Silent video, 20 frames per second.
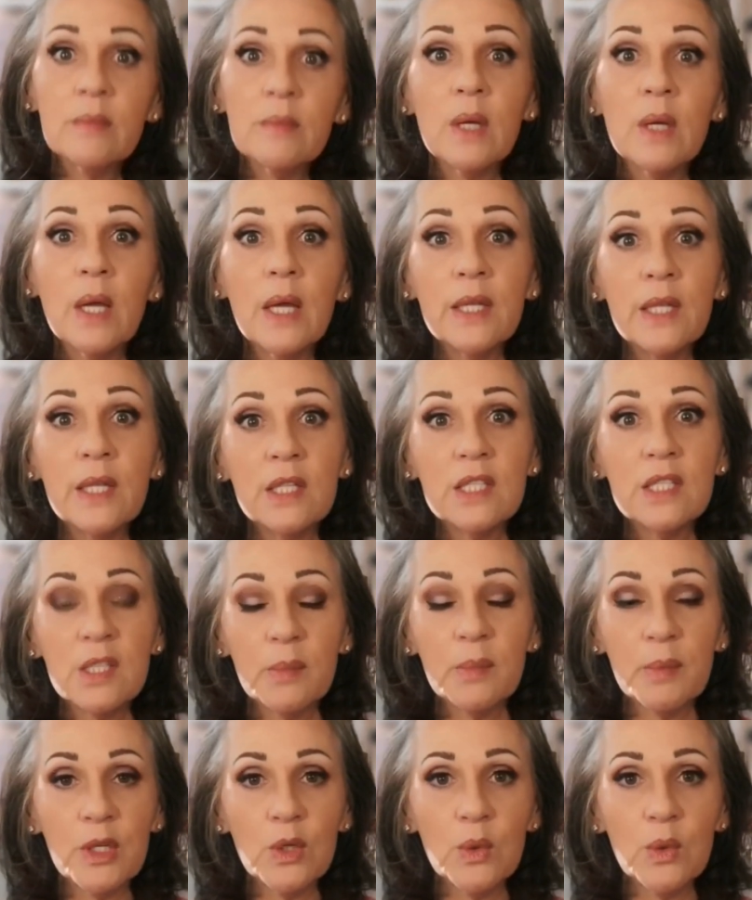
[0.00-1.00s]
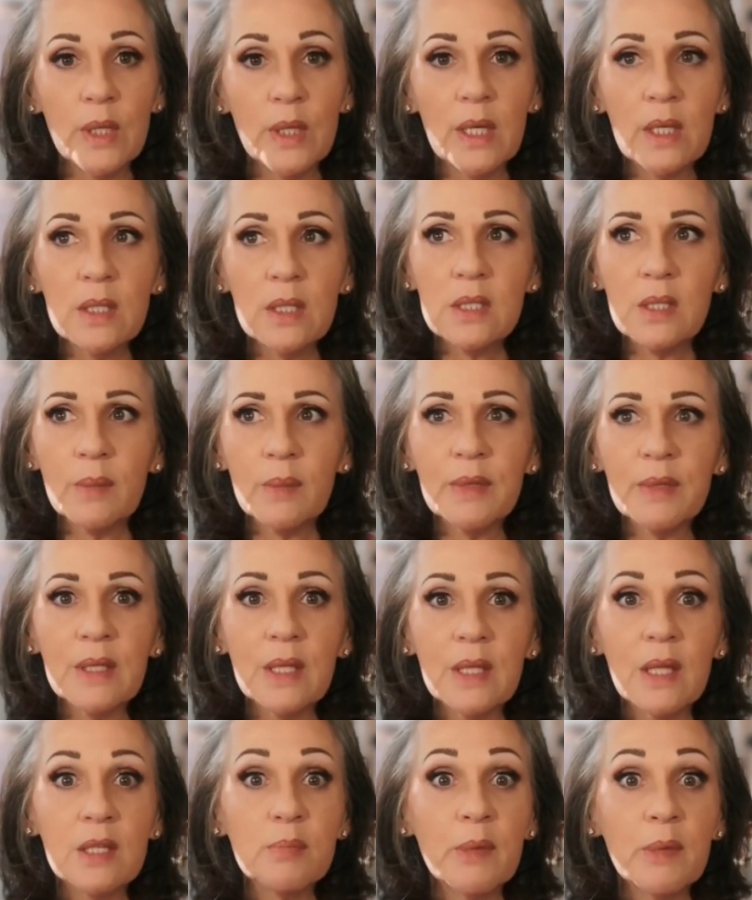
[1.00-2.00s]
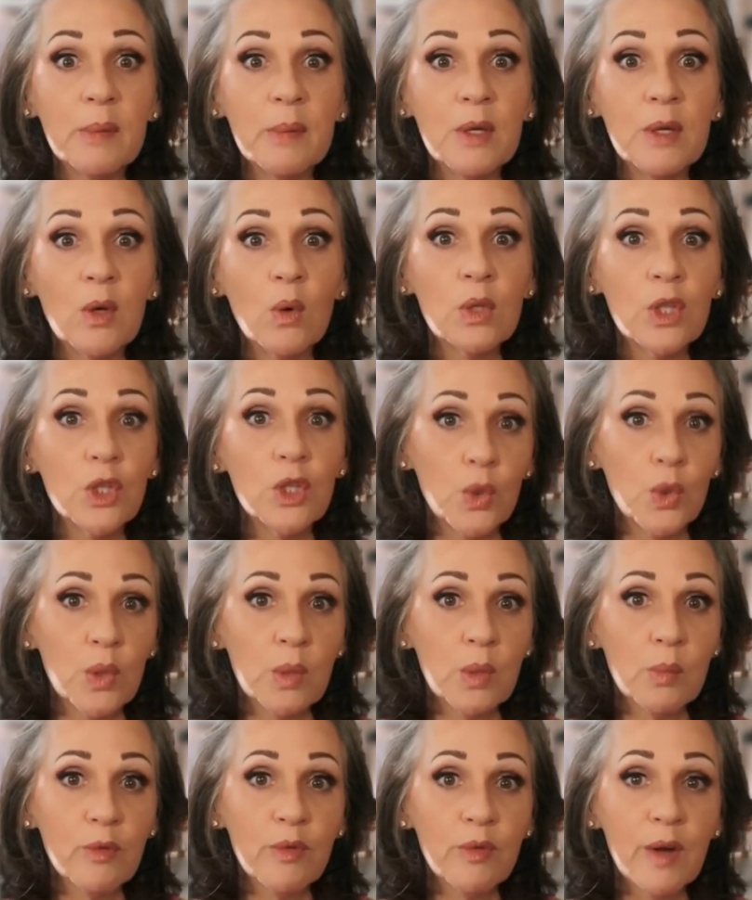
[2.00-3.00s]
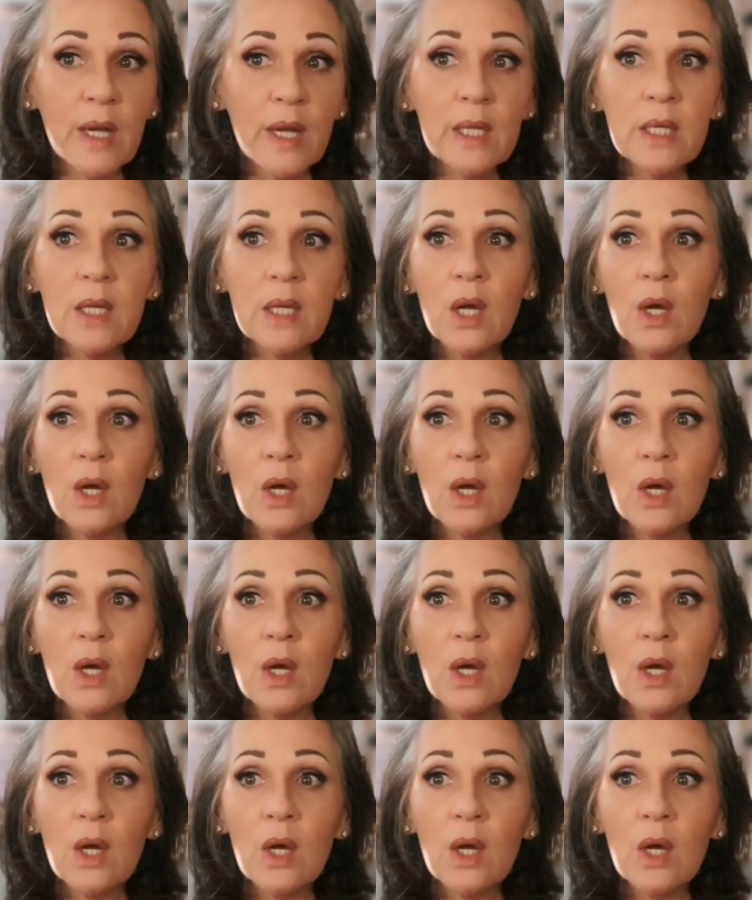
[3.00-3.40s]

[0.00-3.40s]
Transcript: it needs to be unique, something that's maybe only you can provide